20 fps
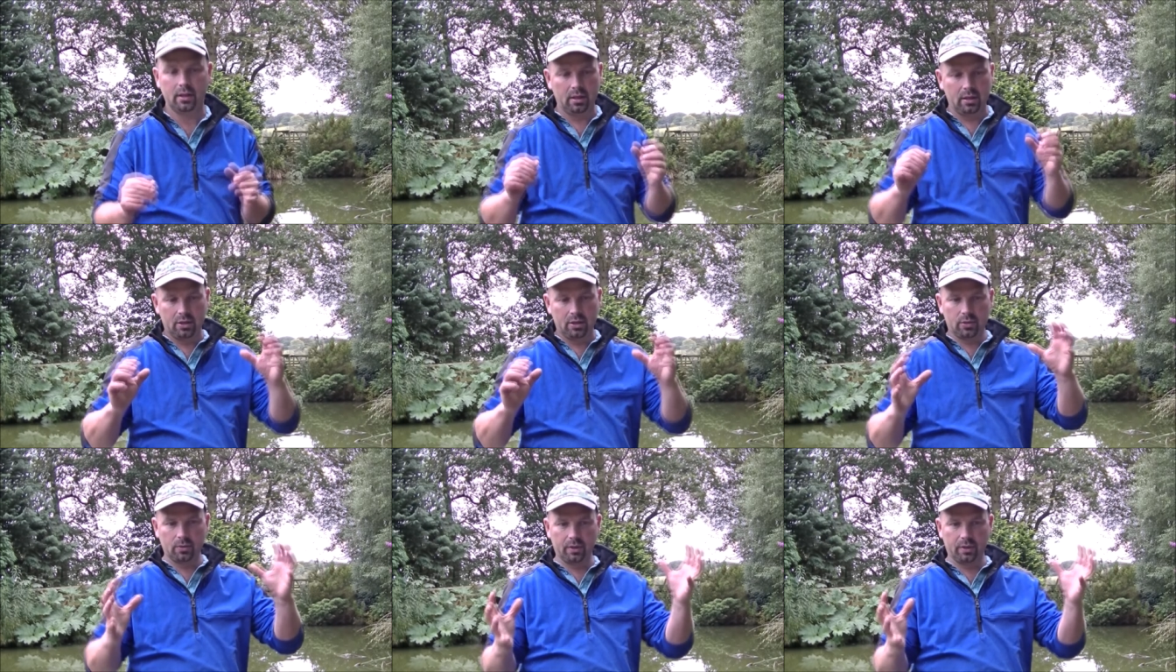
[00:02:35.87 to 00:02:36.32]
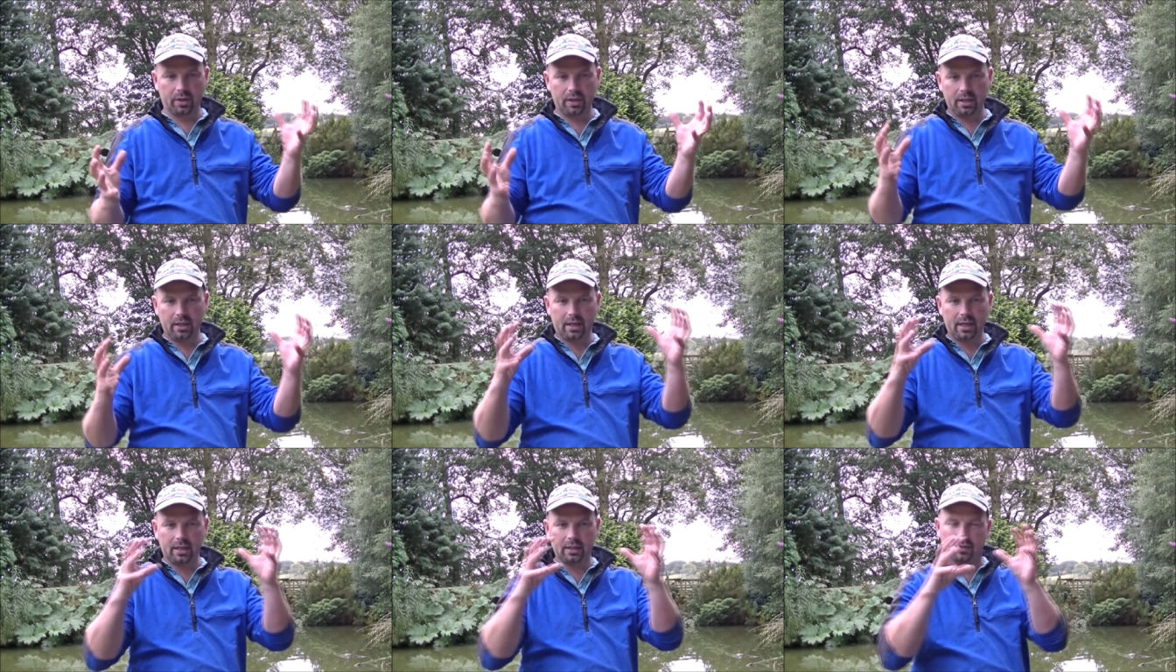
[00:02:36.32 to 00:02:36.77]
so
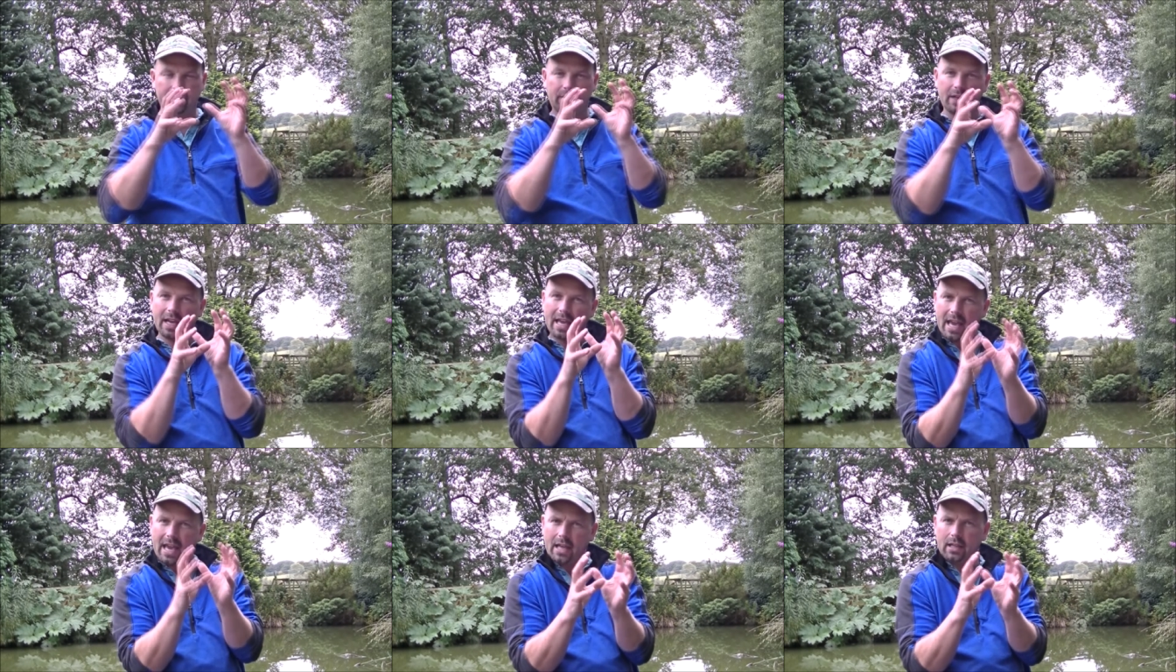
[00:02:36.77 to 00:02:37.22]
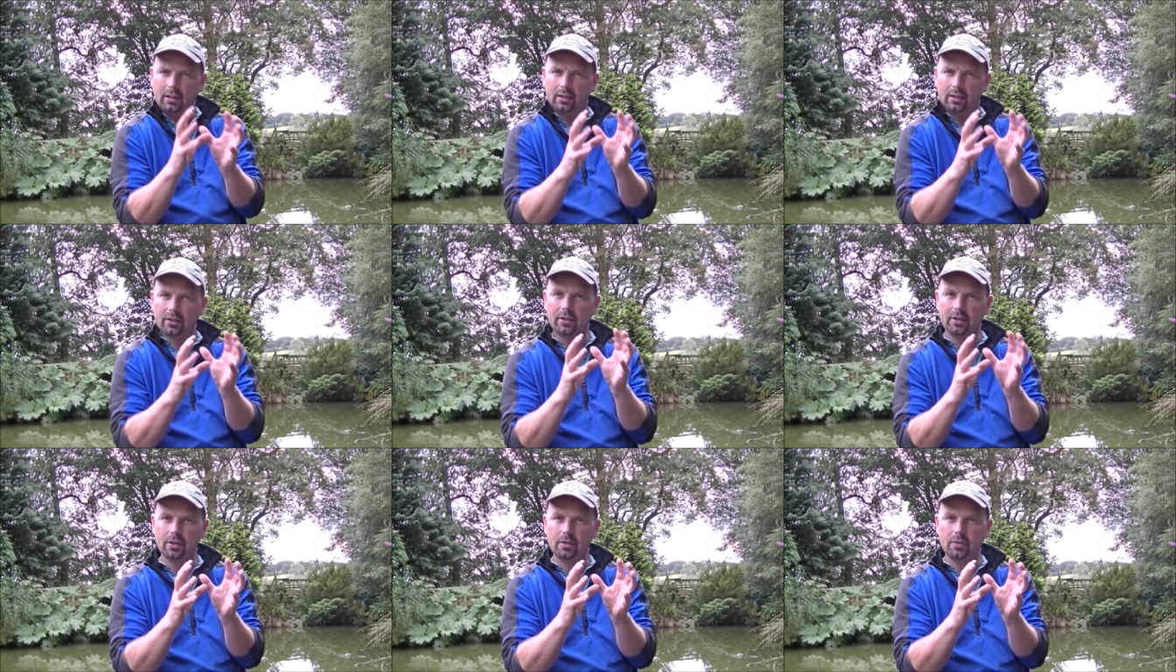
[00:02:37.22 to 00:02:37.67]
they kind of get held
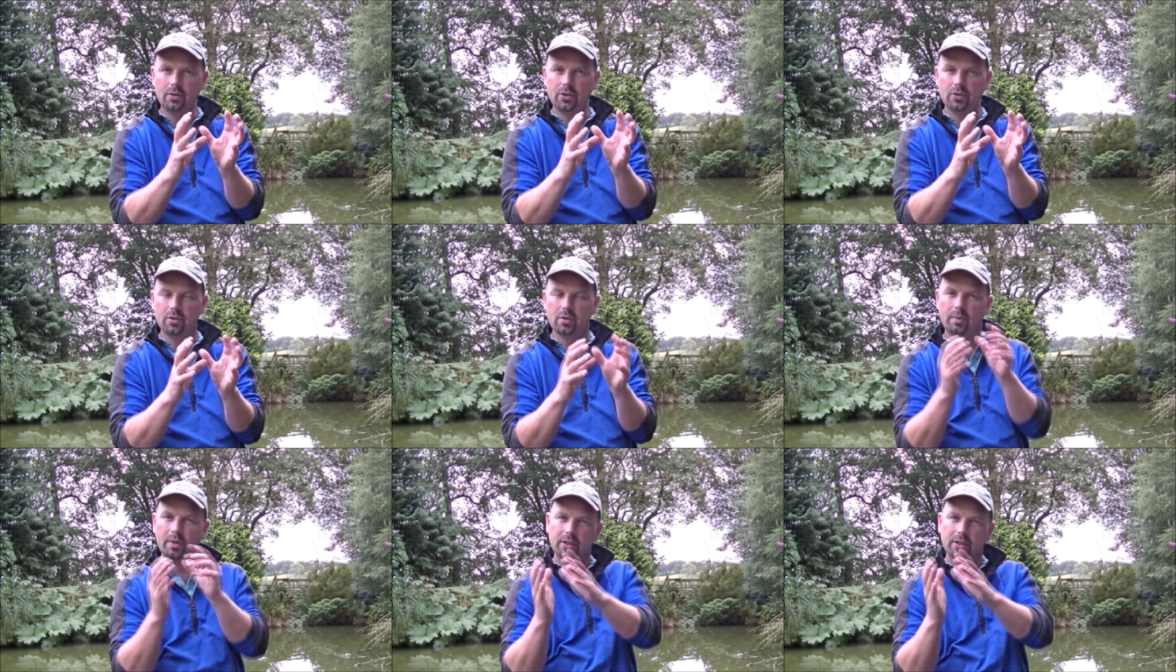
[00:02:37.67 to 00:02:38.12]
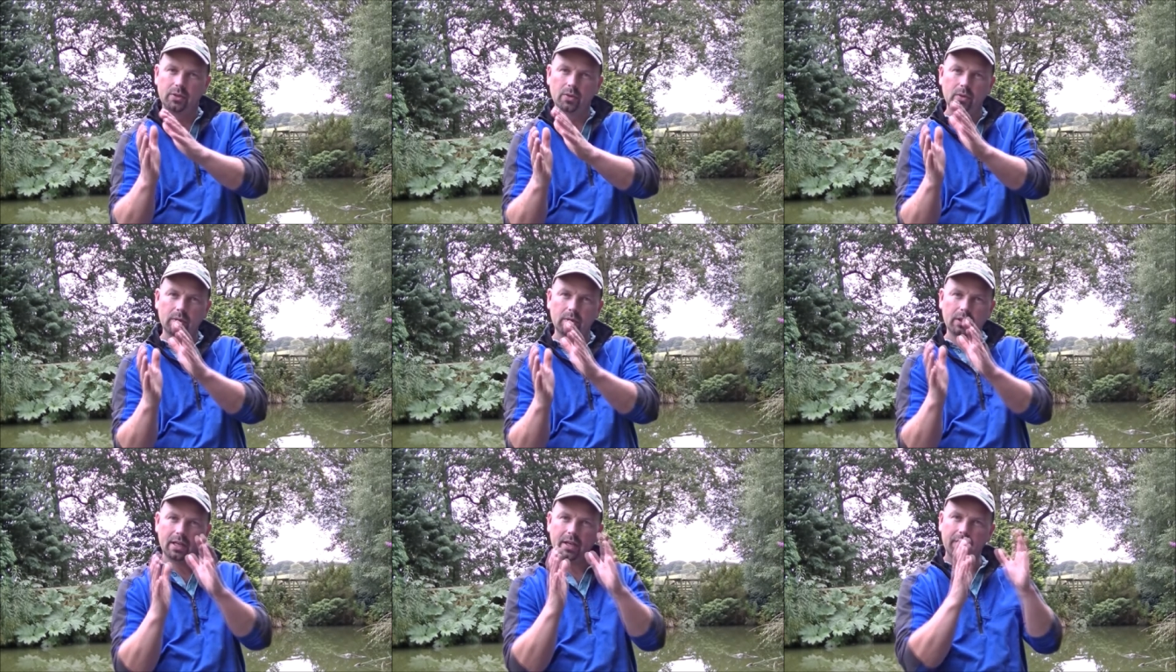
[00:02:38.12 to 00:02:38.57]
on YouTube, they
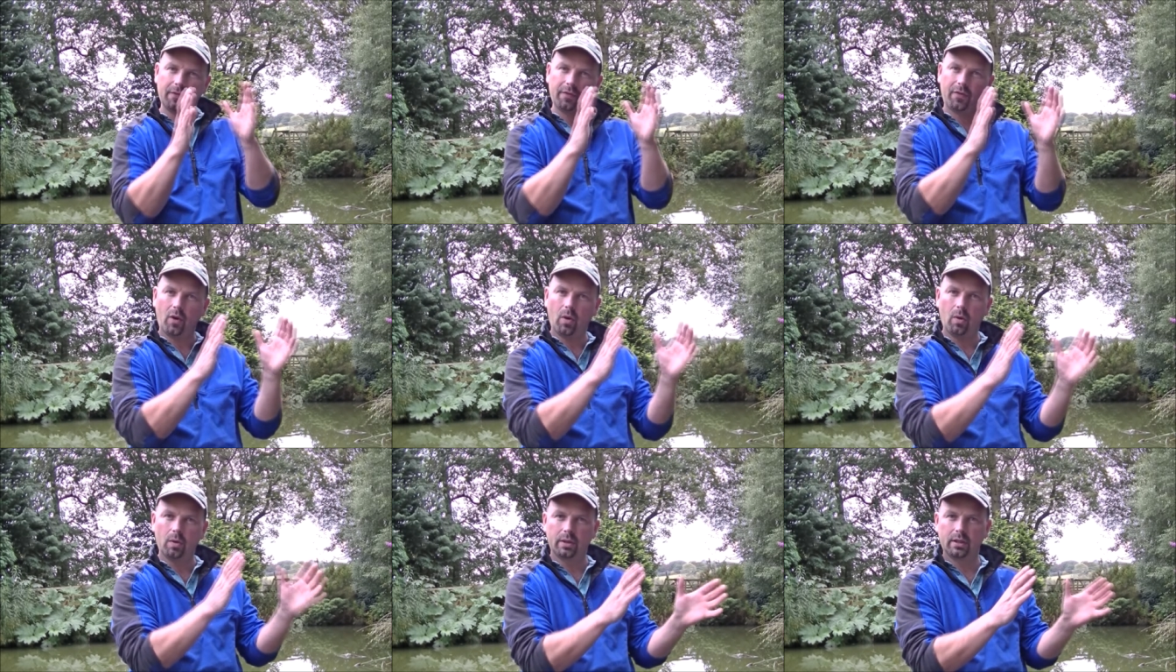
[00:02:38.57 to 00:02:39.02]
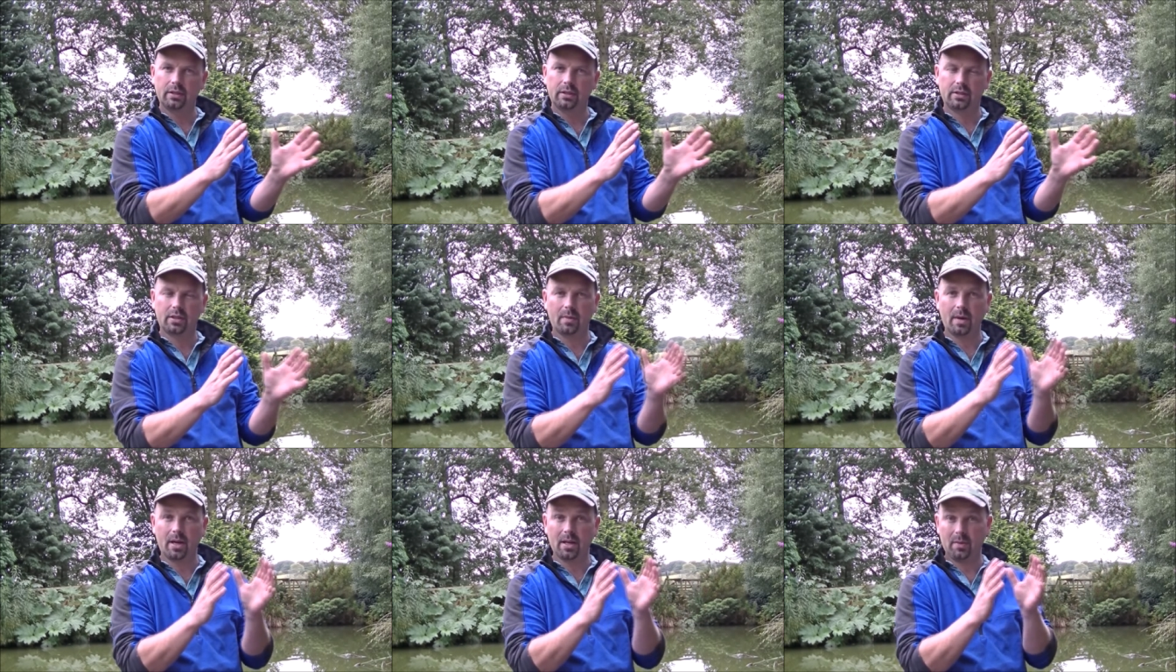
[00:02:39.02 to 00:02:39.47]
don't get forwarded
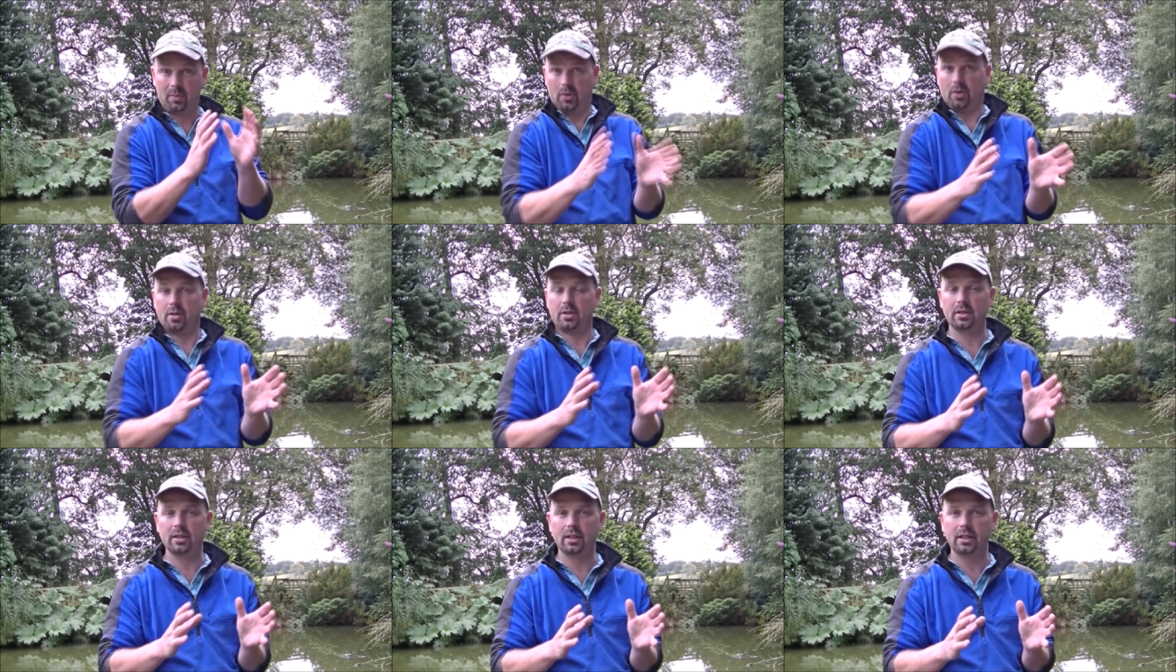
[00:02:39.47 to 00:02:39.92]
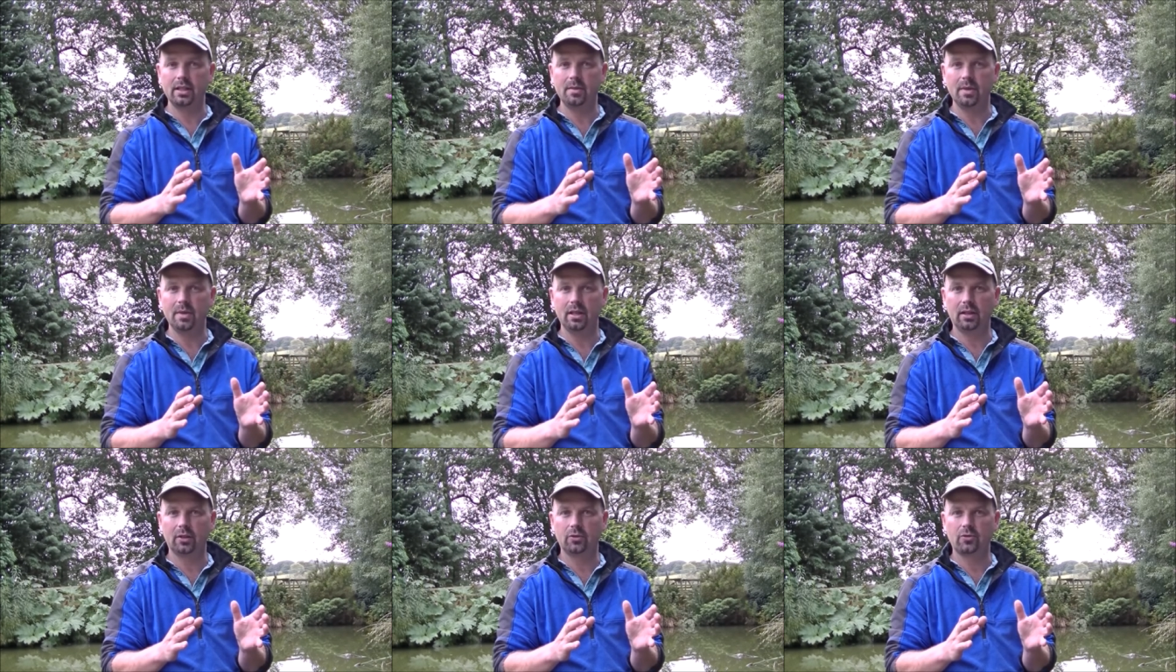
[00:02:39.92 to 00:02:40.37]
to my personal
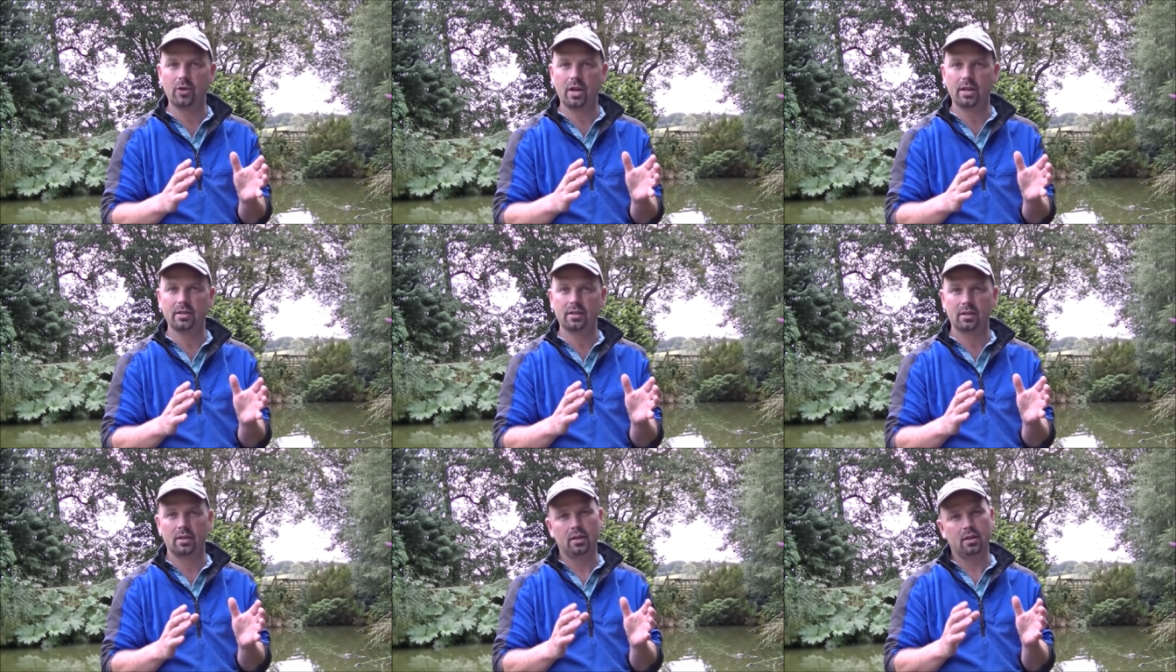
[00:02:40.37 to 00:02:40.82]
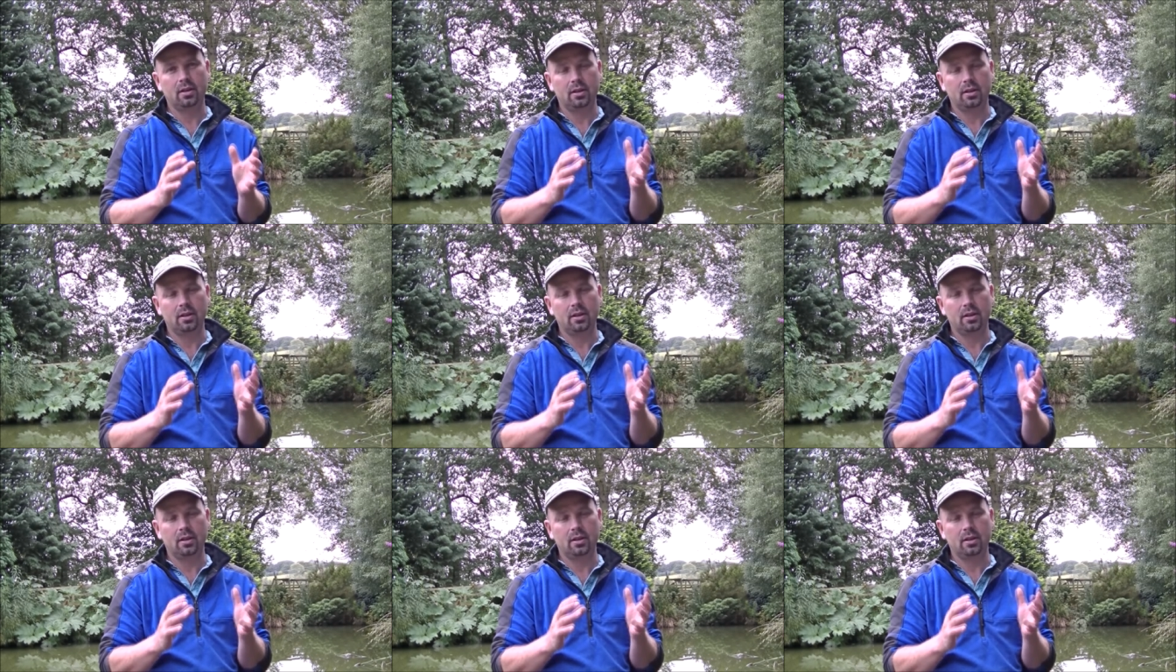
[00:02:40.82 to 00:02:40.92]
email address.